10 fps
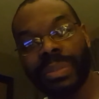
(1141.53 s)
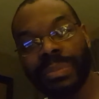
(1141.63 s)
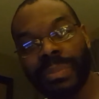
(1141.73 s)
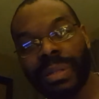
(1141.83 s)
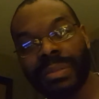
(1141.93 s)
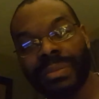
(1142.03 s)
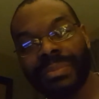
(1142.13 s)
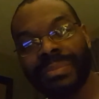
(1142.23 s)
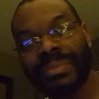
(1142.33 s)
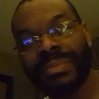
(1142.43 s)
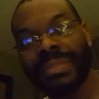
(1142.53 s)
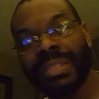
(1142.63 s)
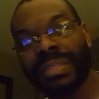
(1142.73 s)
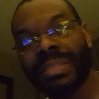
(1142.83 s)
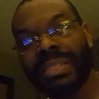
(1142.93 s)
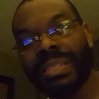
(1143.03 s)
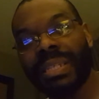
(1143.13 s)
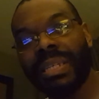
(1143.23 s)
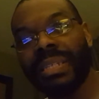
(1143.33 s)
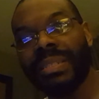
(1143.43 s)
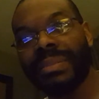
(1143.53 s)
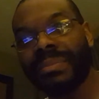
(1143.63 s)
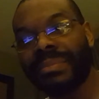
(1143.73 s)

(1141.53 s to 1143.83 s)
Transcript: with his mother, and